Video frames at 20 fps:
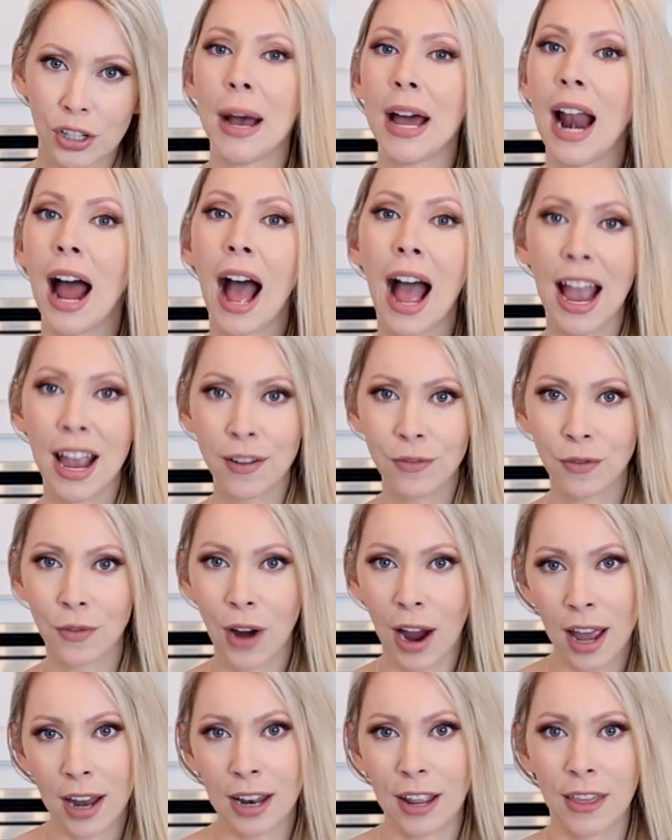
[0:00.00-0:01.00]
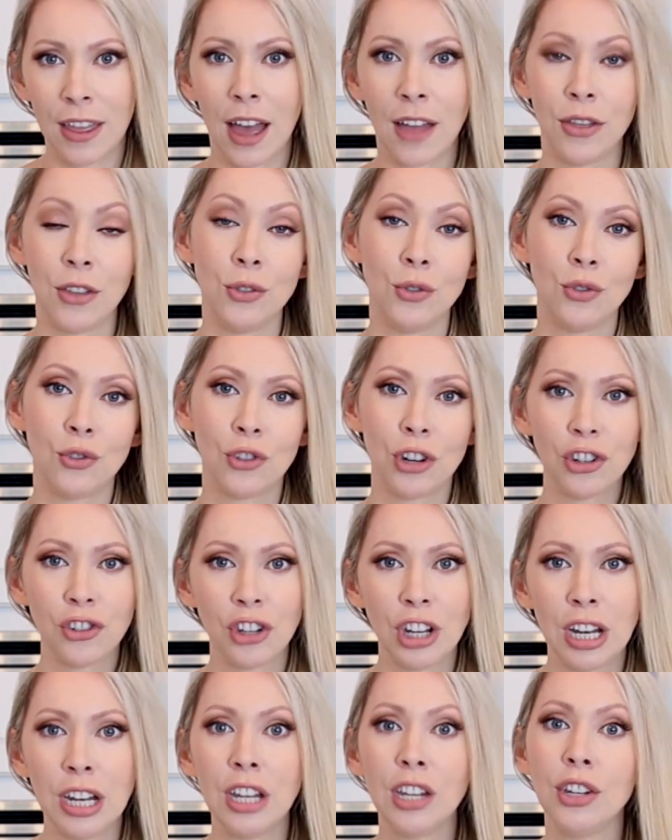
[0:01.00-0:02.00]
But I've read that the
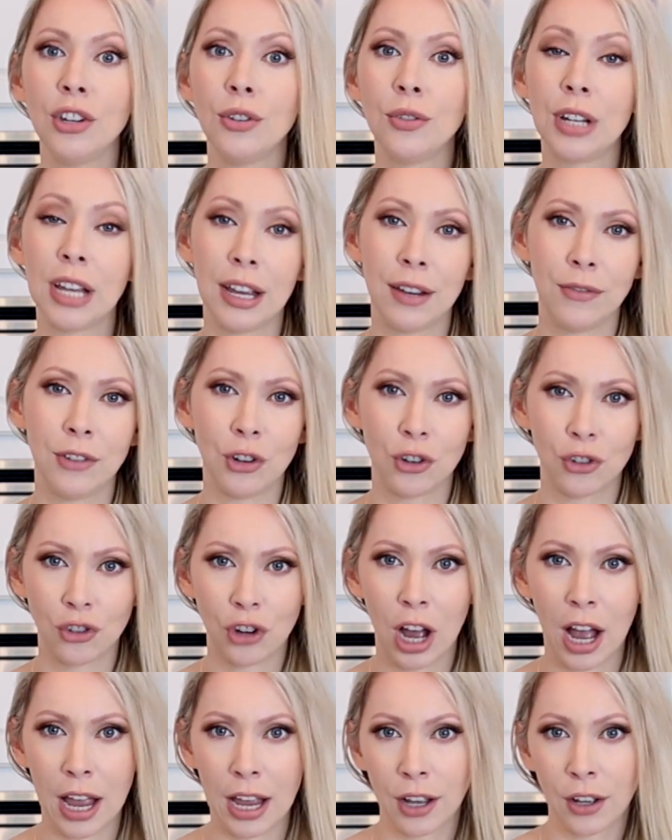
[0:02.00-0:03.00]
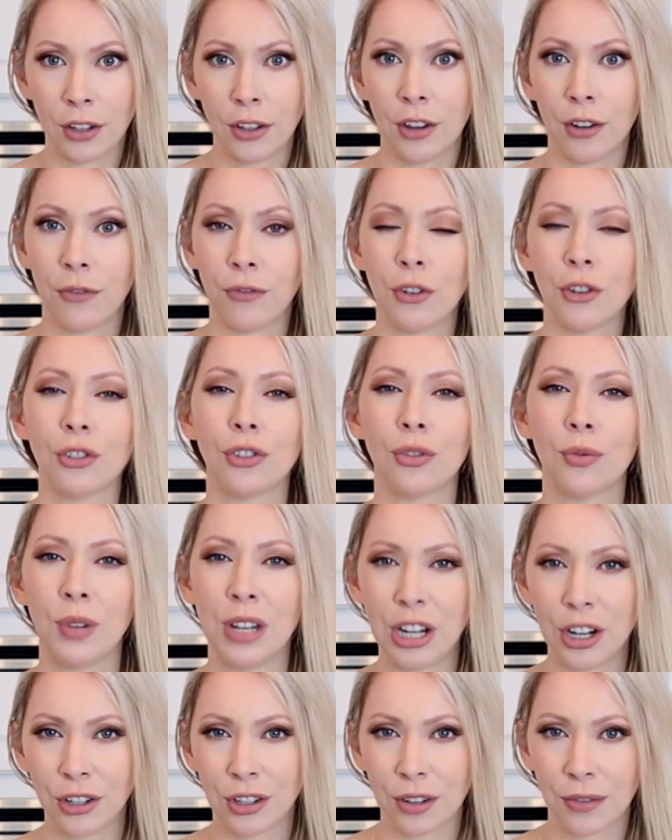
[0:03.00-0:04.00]
nutrition you give your child their first 3
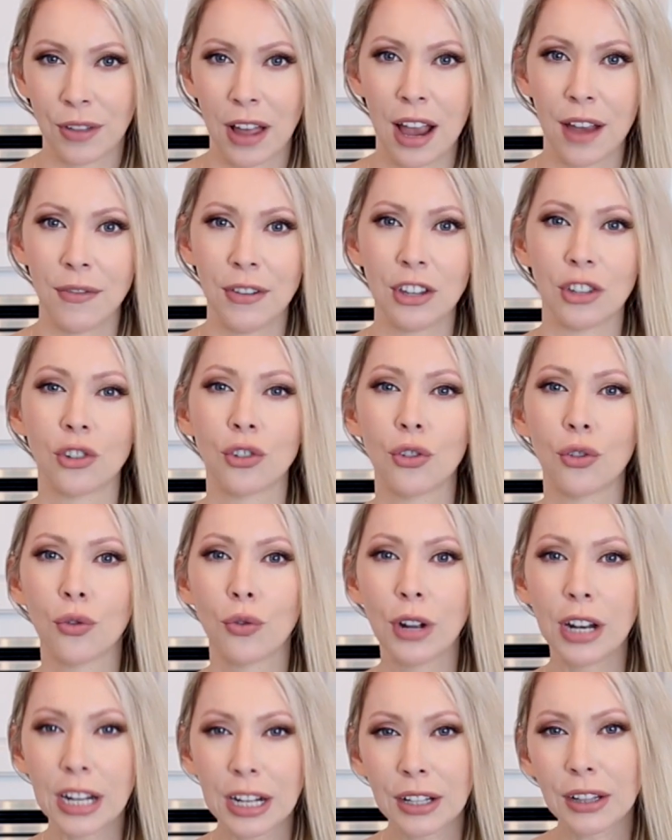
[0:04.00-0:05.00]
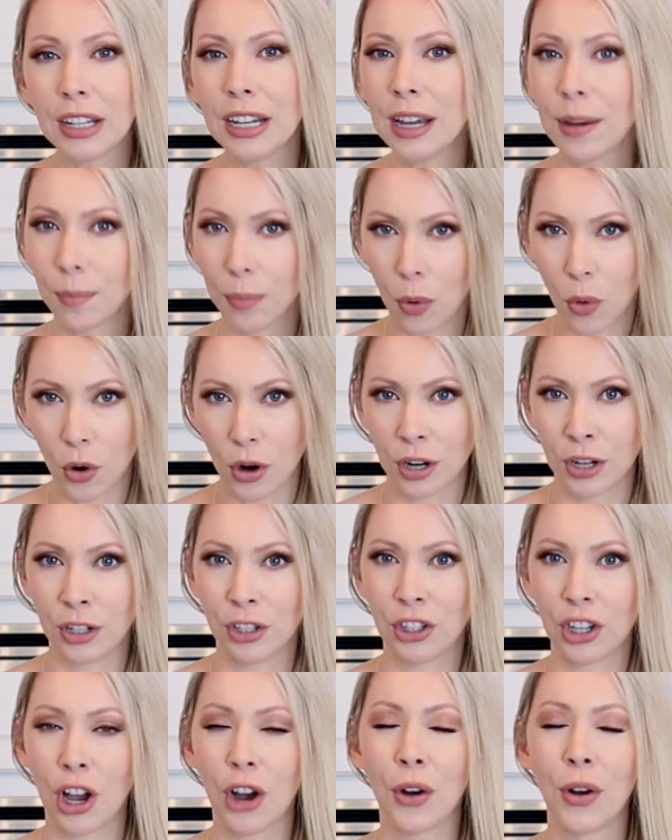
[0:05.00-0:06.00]
years of life is critically
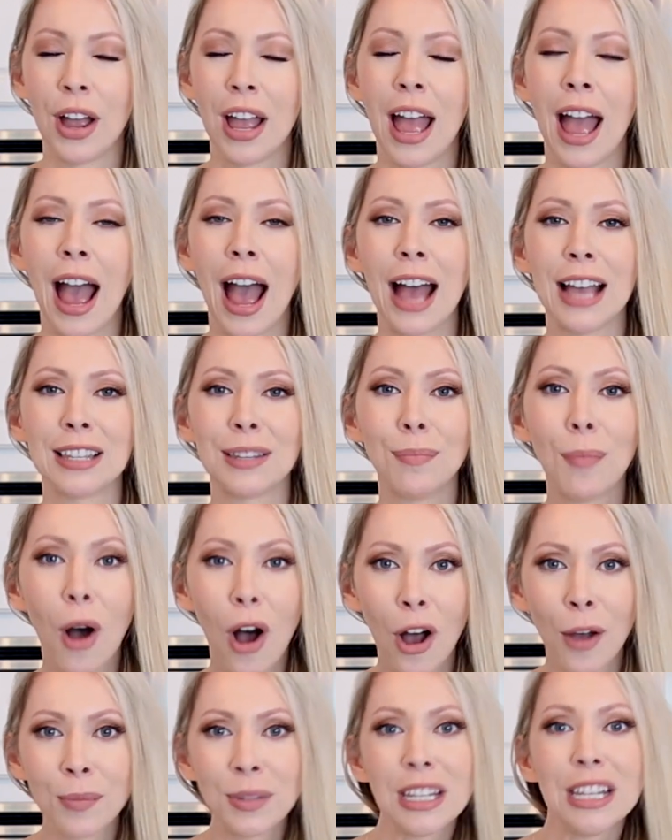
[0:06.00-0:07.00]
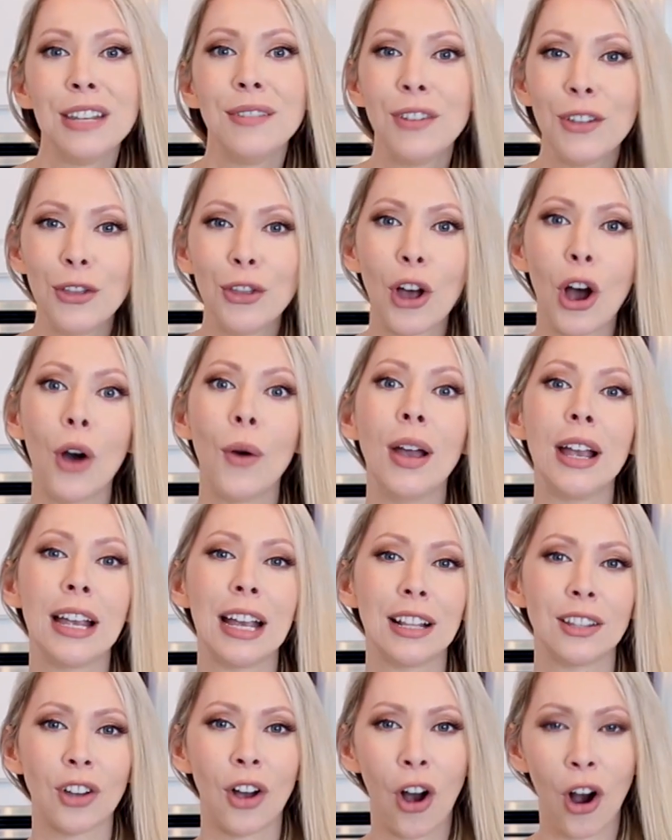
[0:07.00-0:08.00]
important. So as moms, even though it
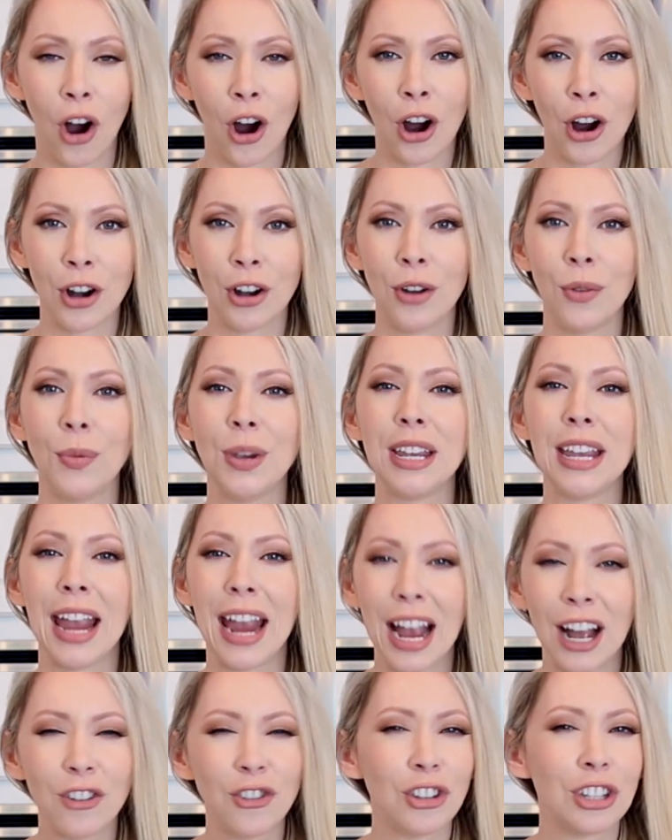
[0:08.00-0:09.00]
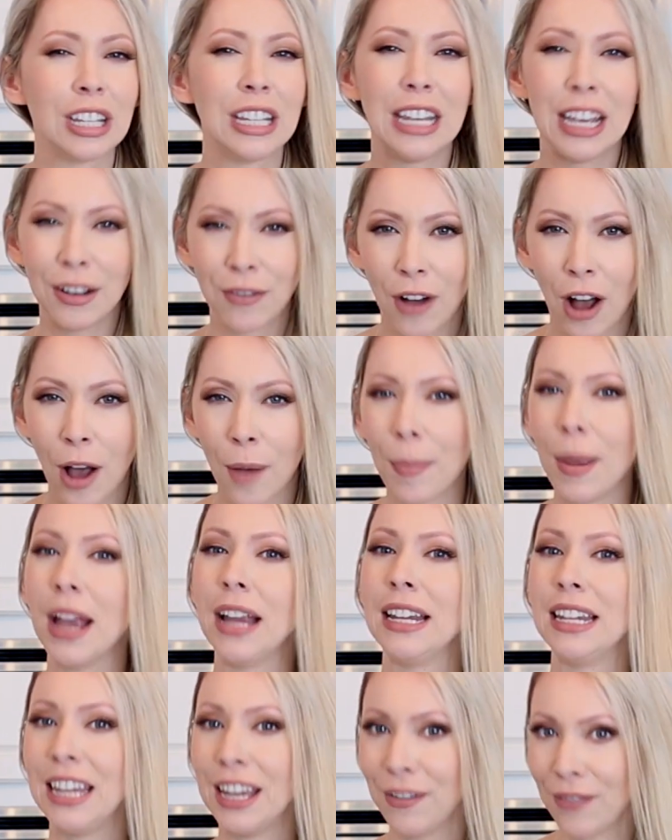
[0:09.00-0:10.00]
gets hard, we can't just give up
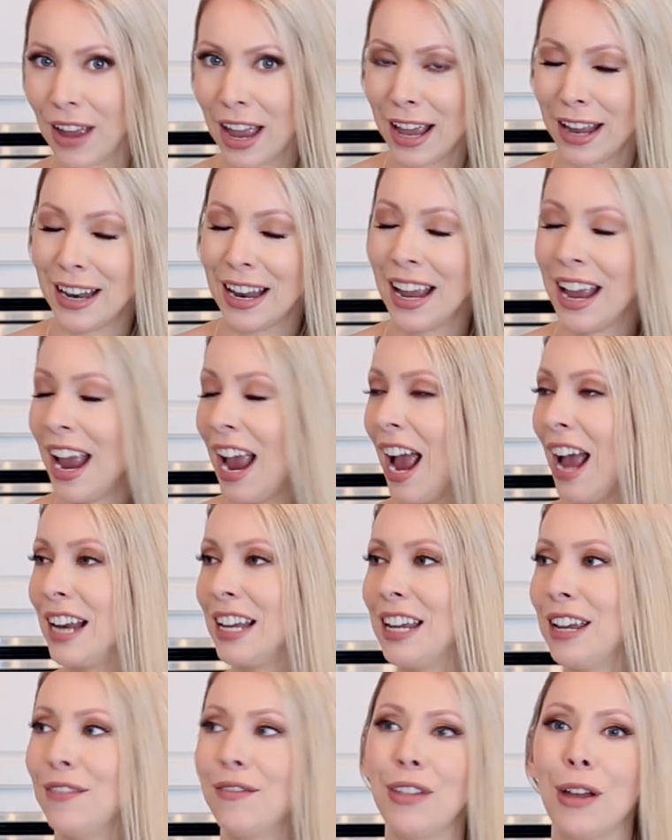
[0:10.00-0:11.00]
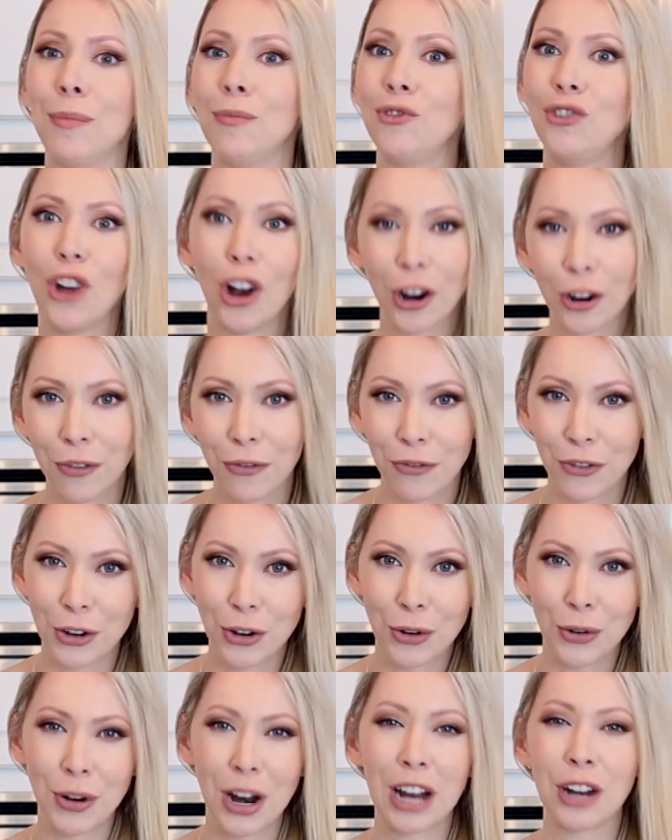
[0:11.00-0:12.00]
and give in and give them junk
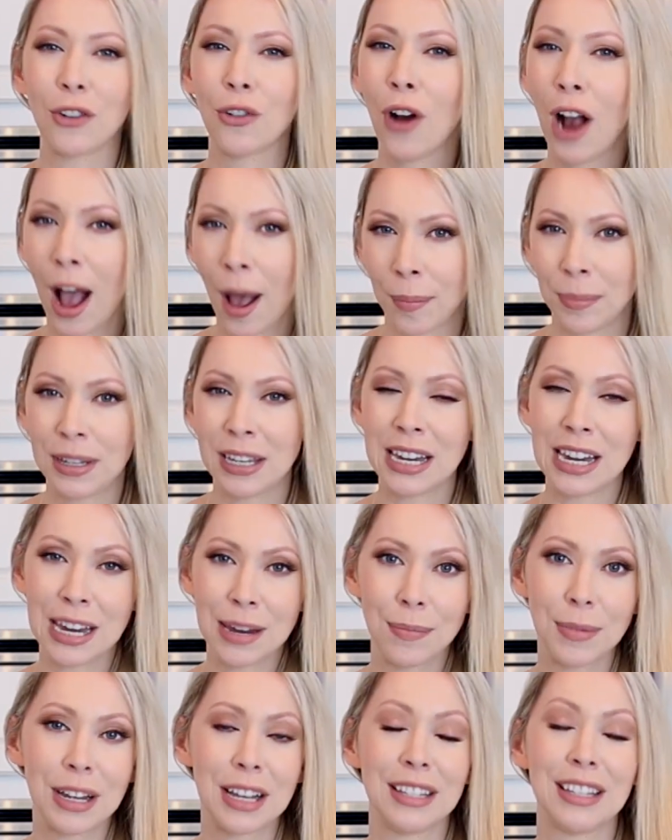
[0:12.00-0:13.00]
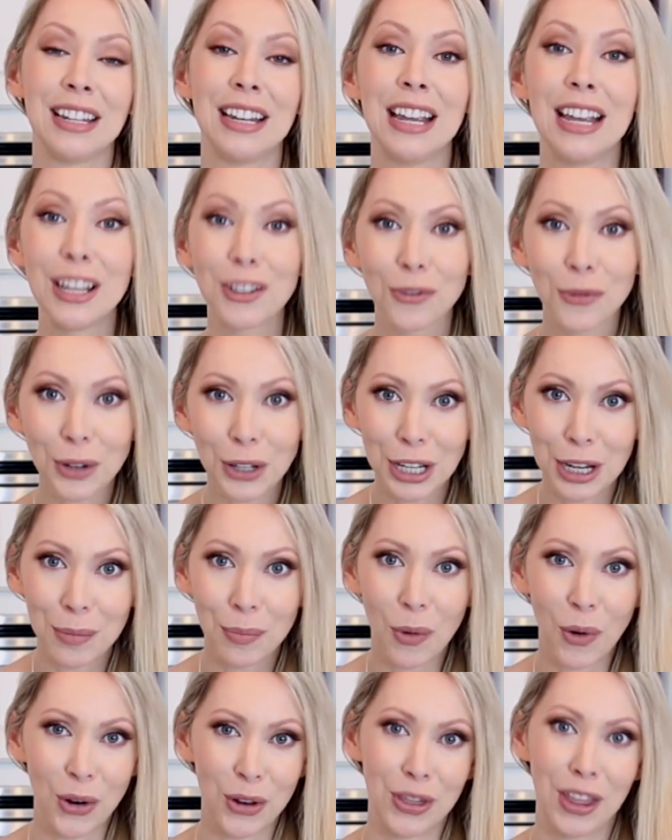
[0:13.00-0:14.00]
food and crap to eat, because it is really
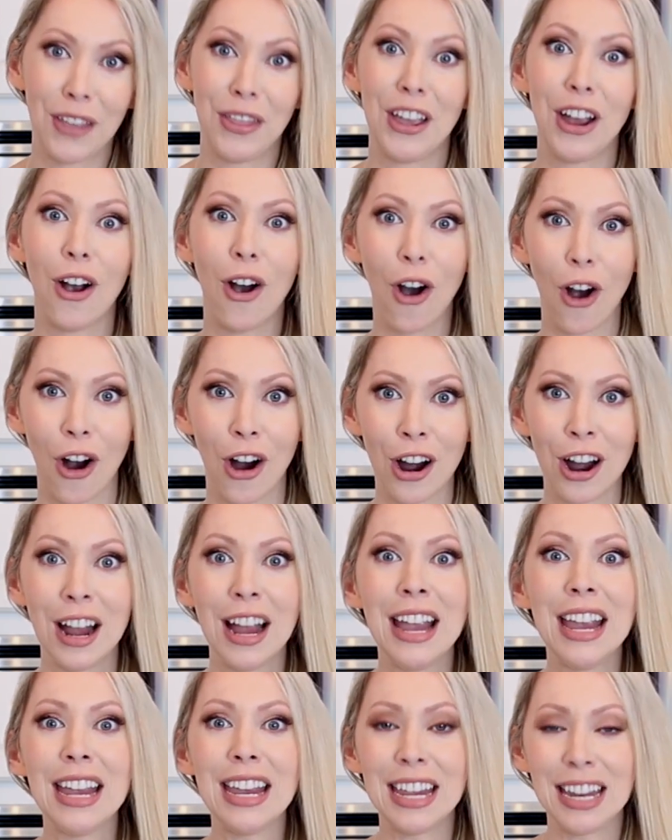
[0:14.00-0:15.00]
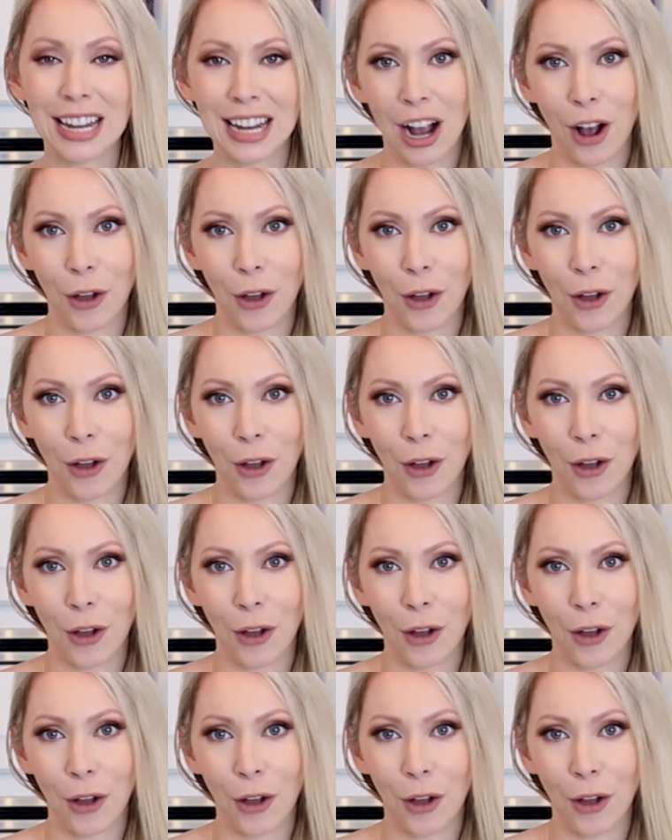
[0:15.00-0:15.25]
important that they are eating